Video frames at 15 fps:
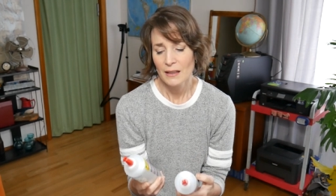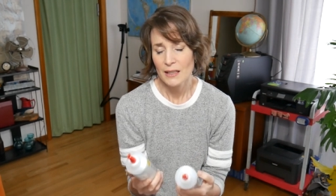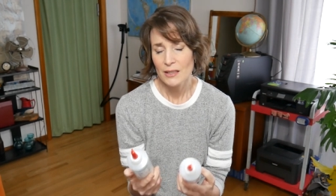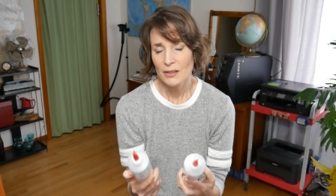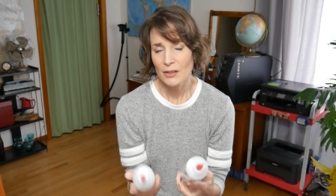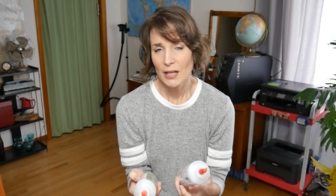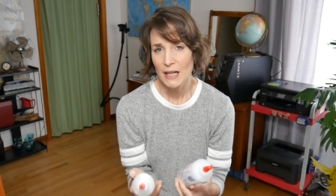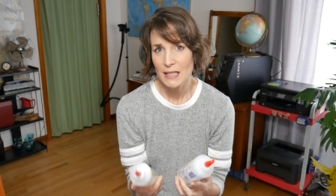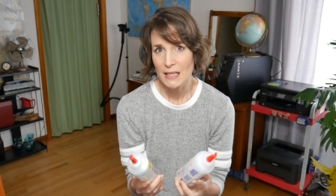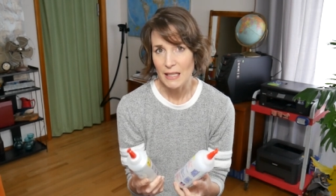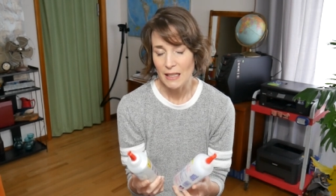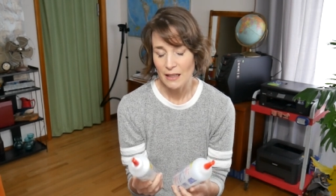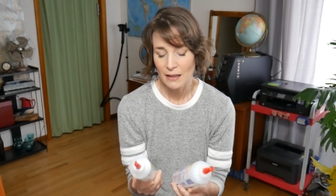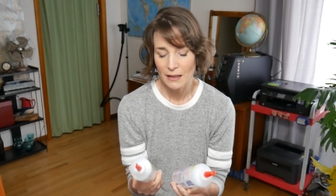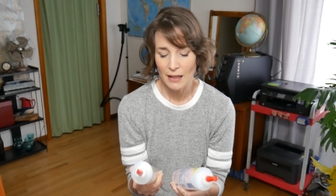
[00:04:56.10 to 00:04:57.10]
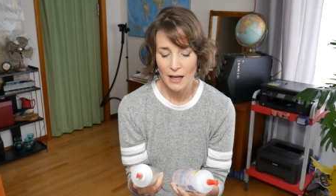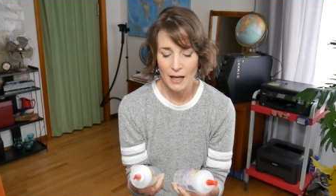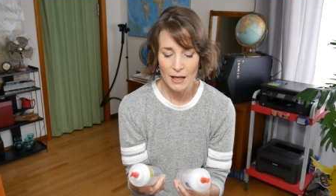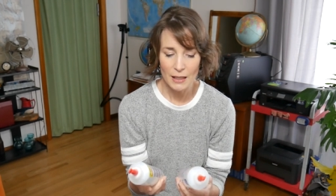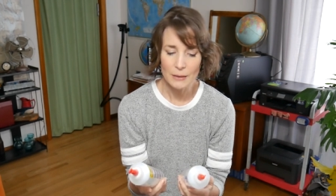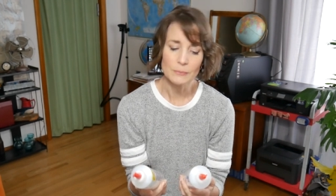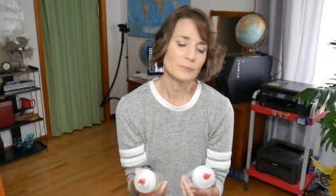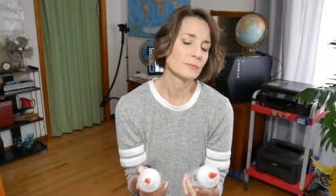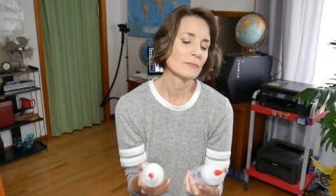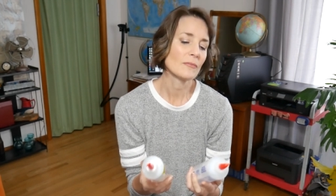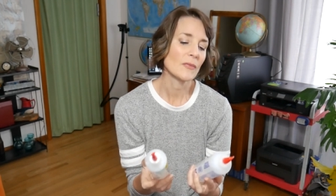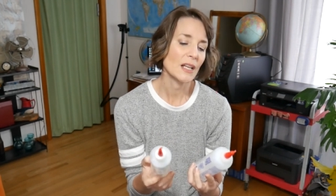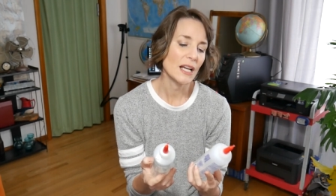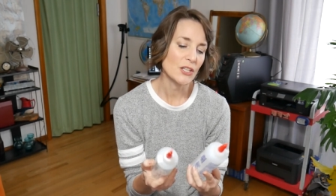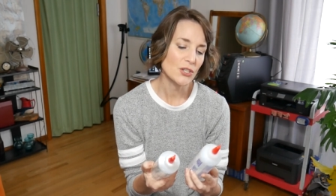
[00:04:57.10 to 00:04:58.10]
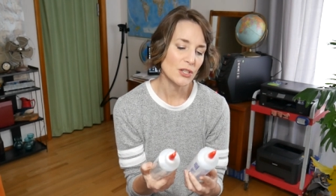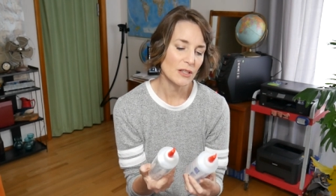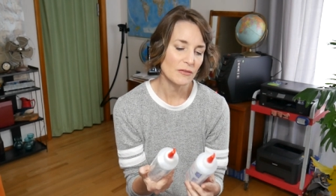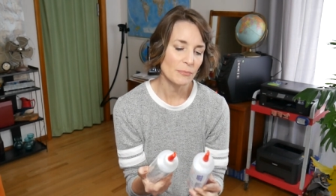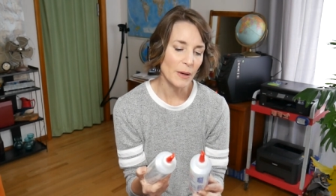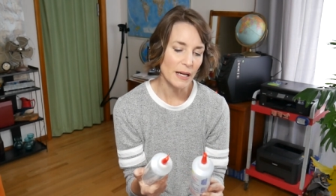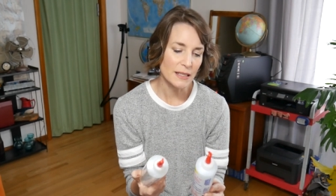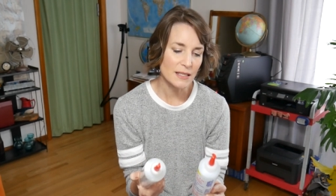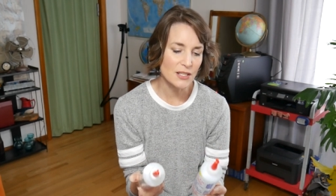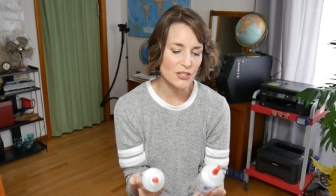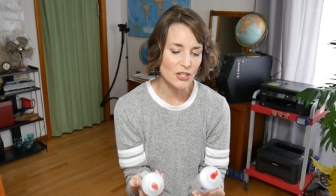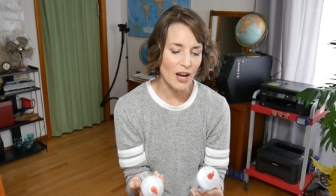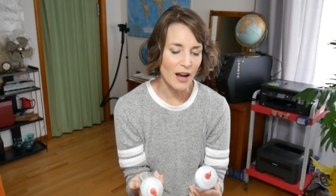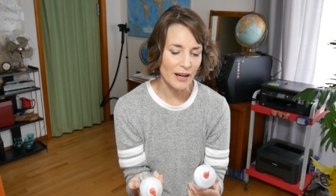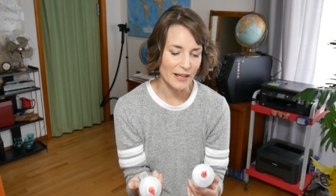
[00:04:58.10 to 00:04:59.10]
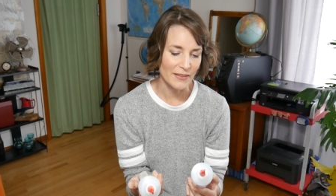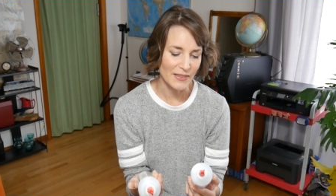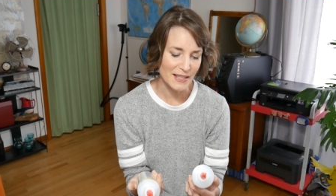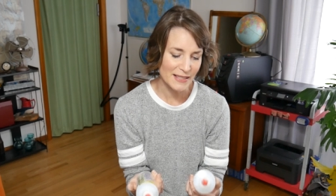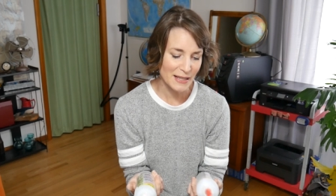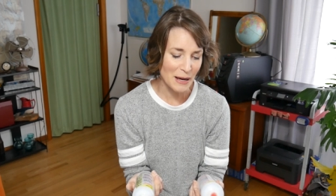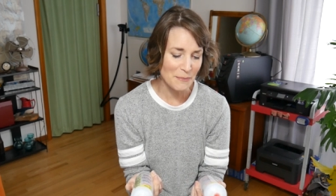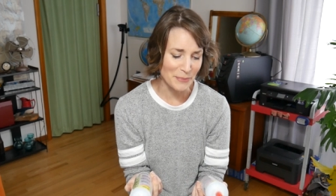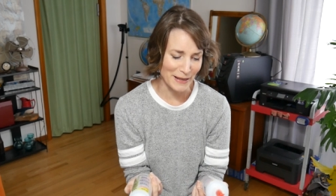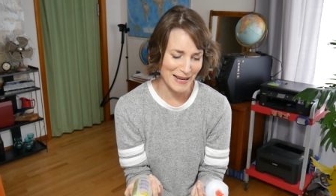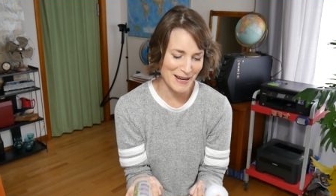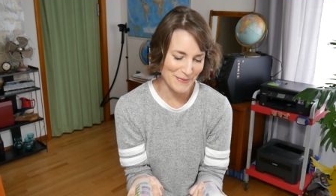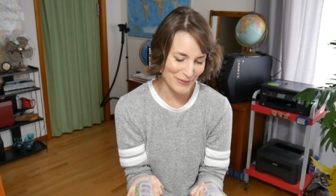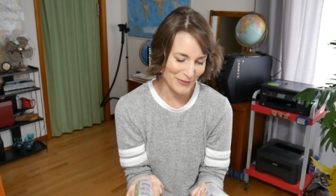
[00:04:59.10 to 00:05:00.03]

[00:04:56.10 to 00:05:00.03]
it's crazy. Um, I should have bought stock in this company